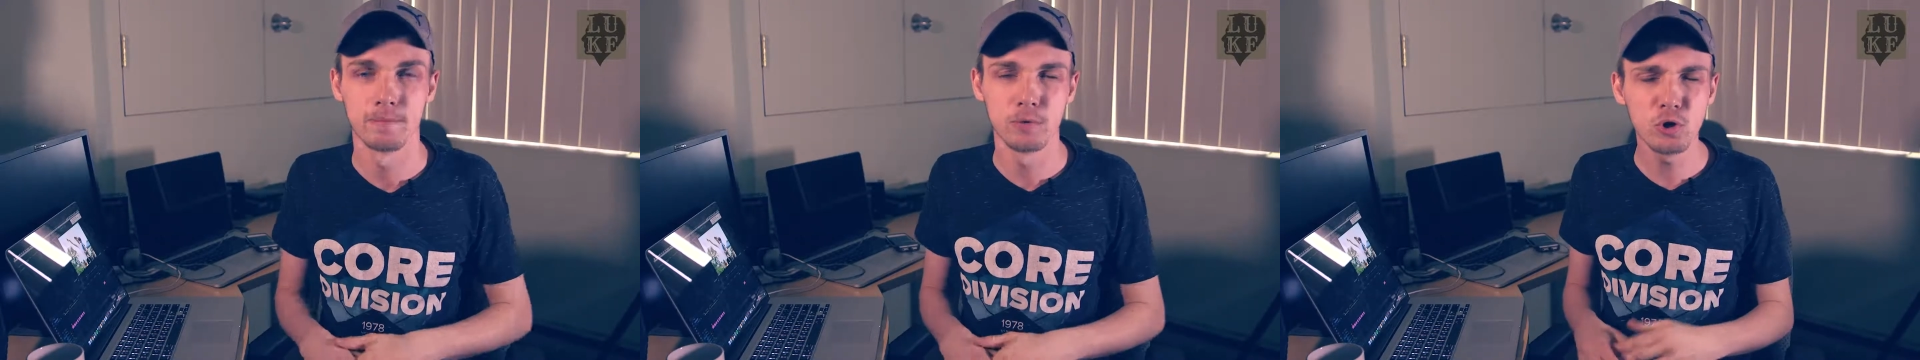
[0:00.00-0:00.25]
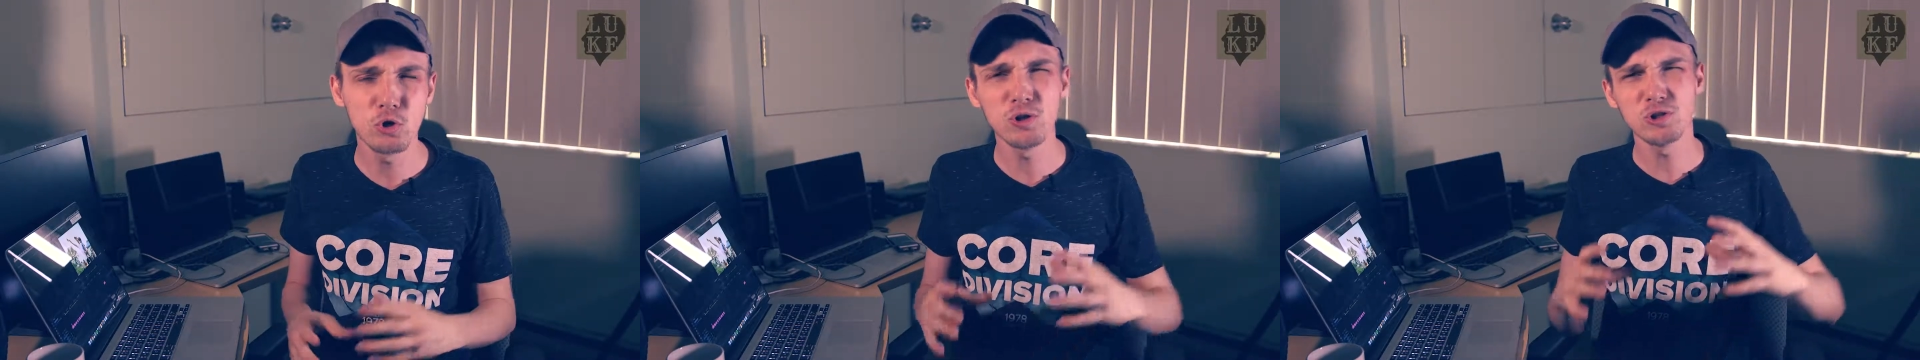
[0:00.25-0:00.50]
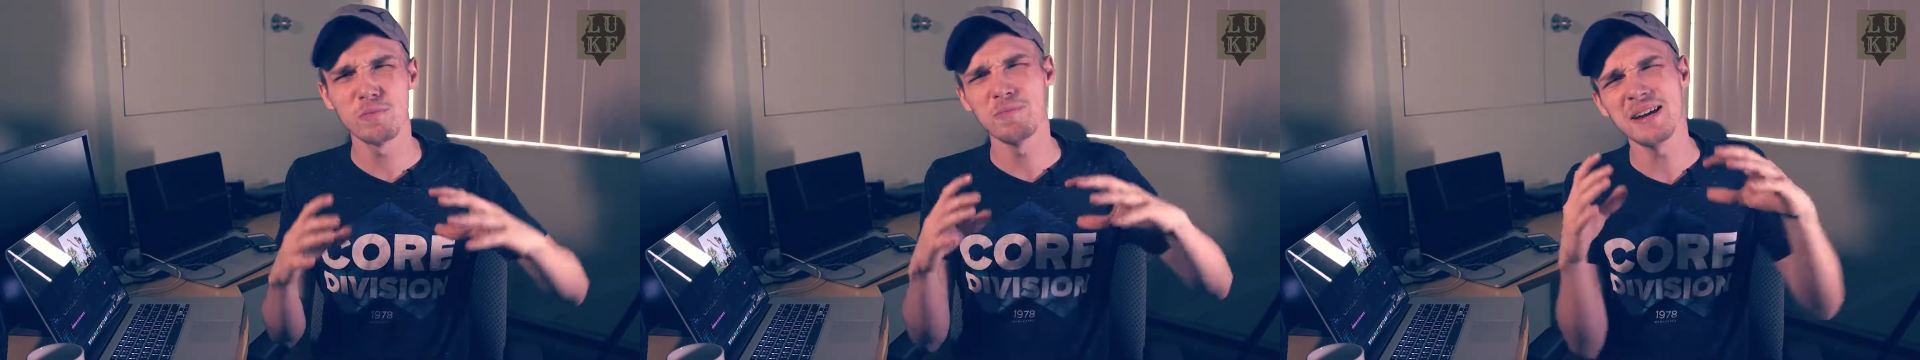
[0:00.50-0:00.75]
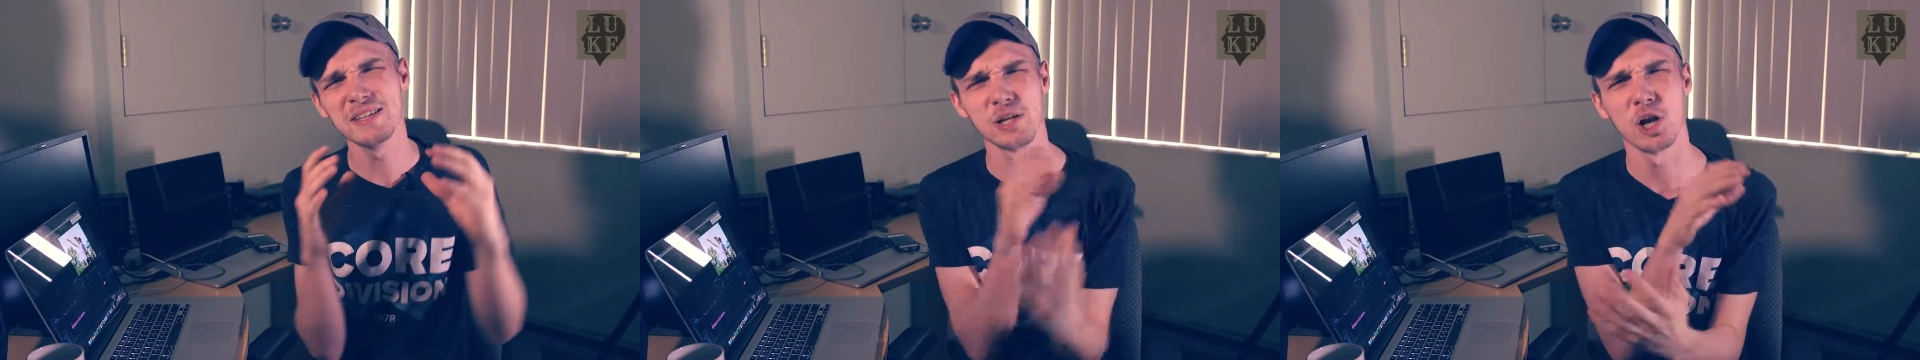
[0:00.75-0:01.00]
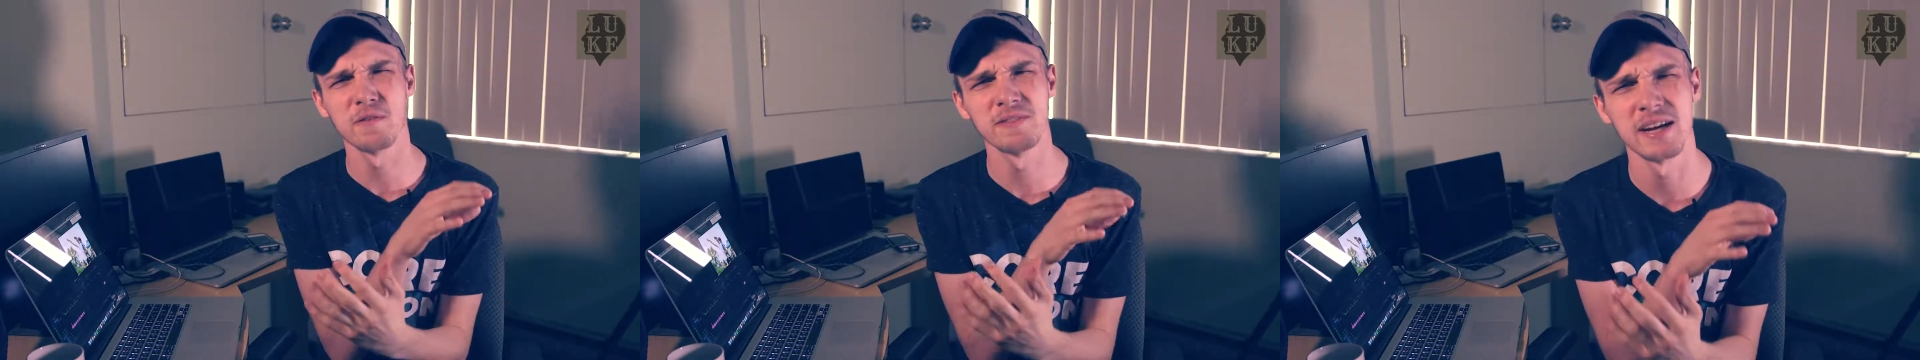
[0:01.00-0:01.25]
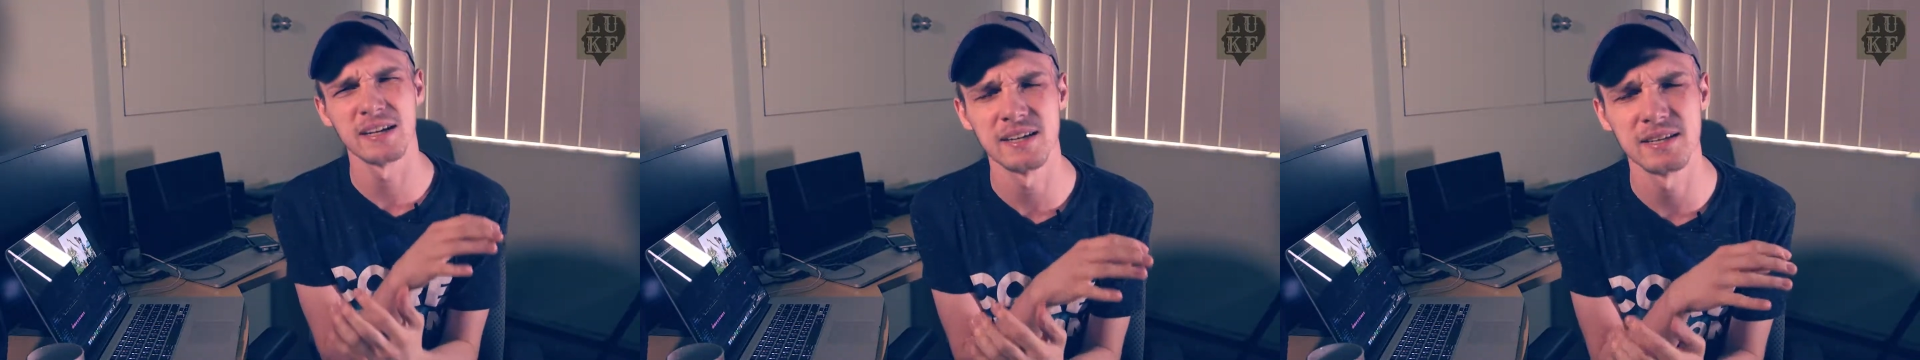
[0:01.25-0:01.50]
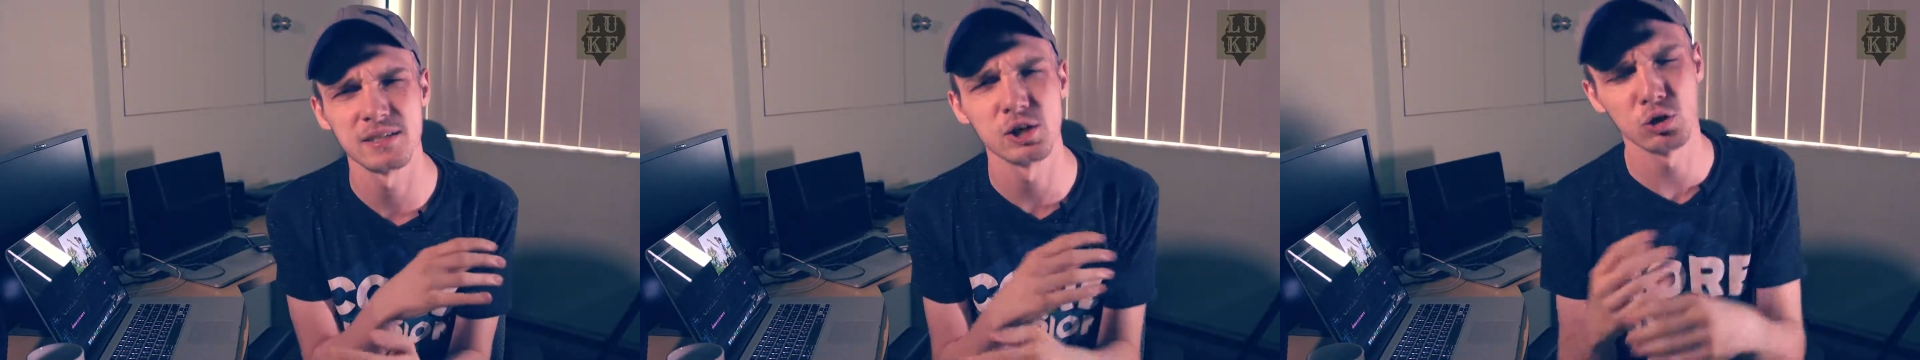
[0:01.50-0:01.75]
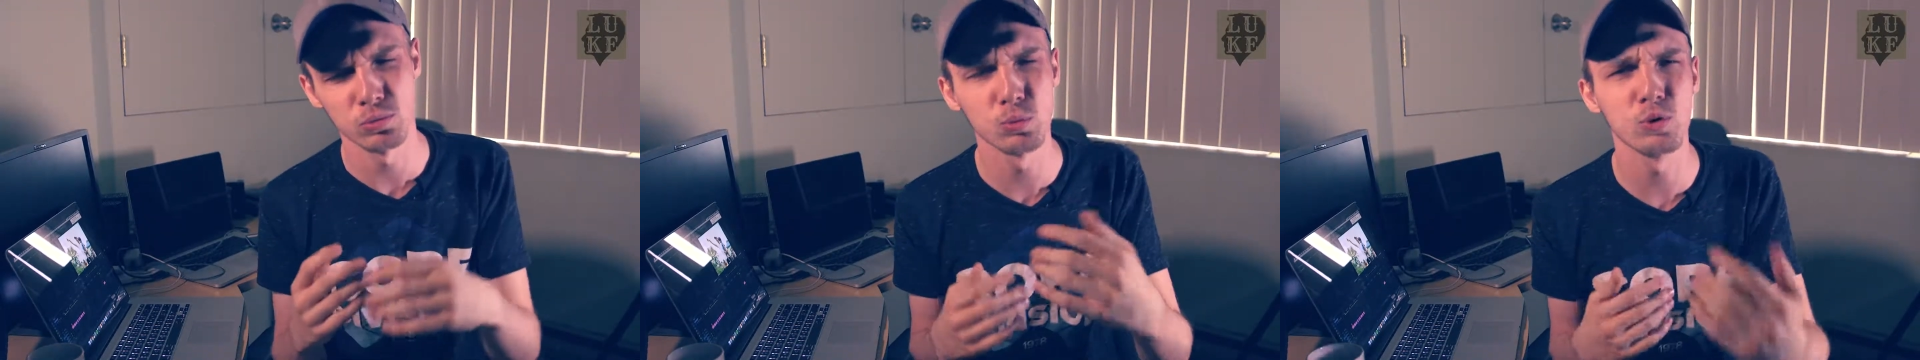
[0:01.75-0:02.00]
You can also mix a lot of techniques. You
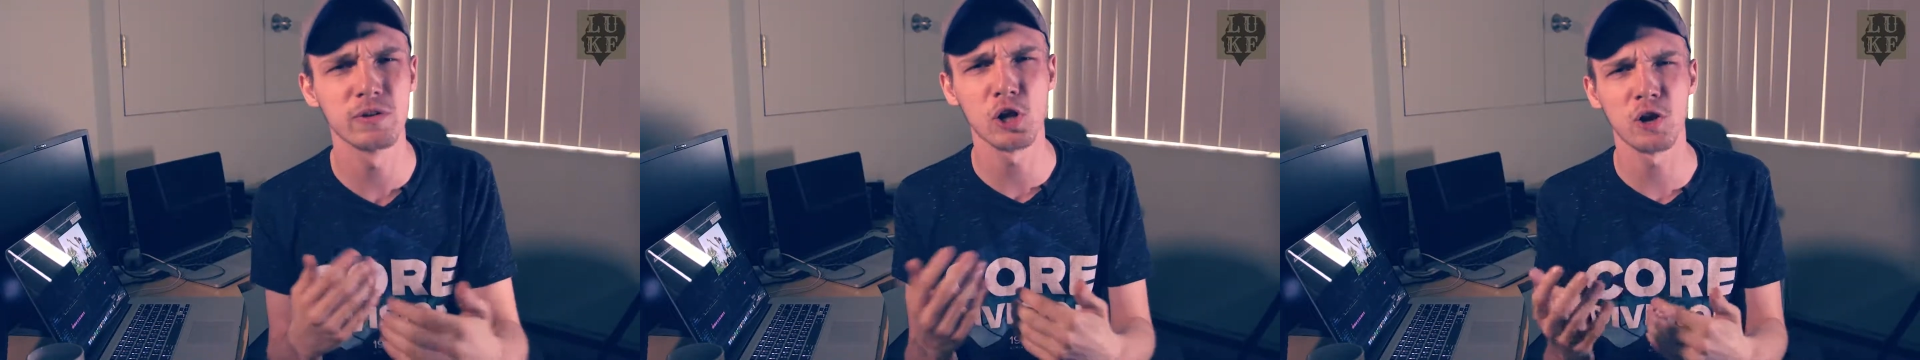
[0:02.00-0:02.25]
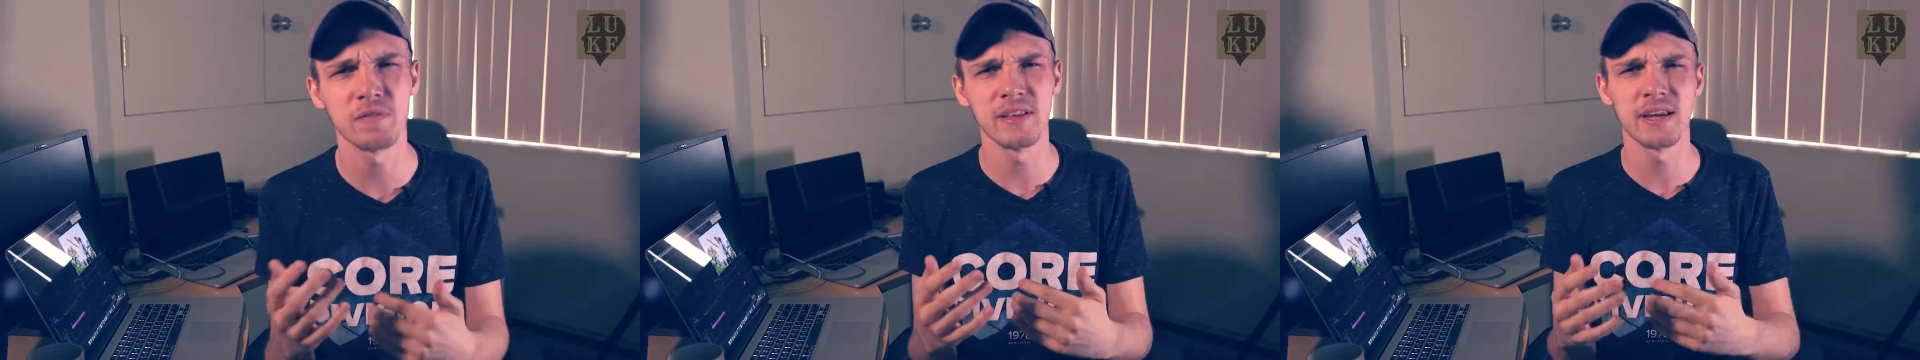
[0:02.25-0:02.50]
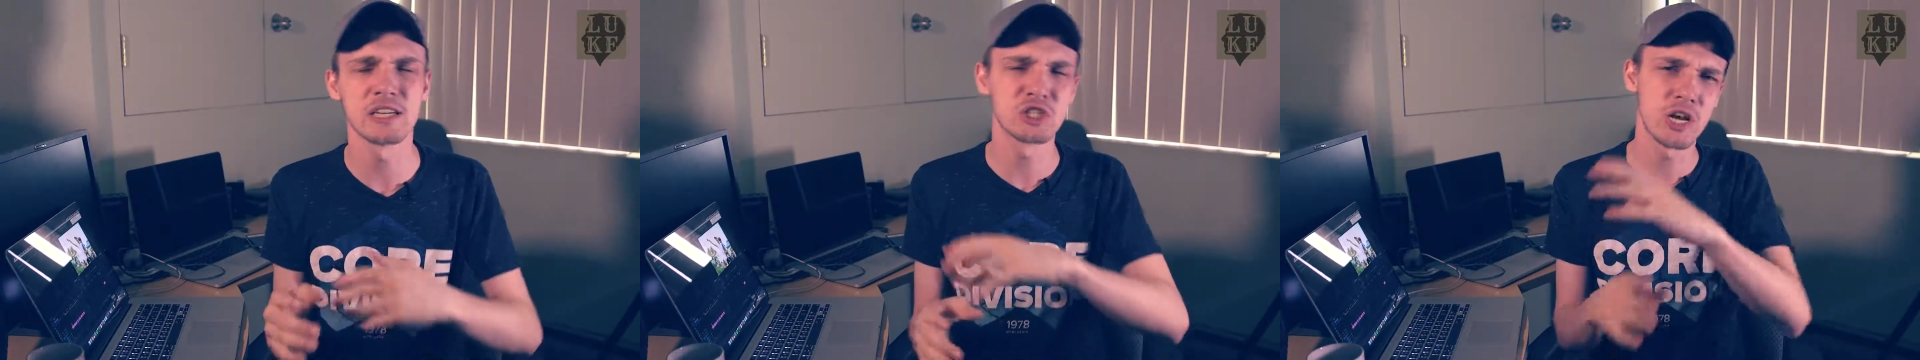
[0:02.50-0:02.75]
can remove a lot of things,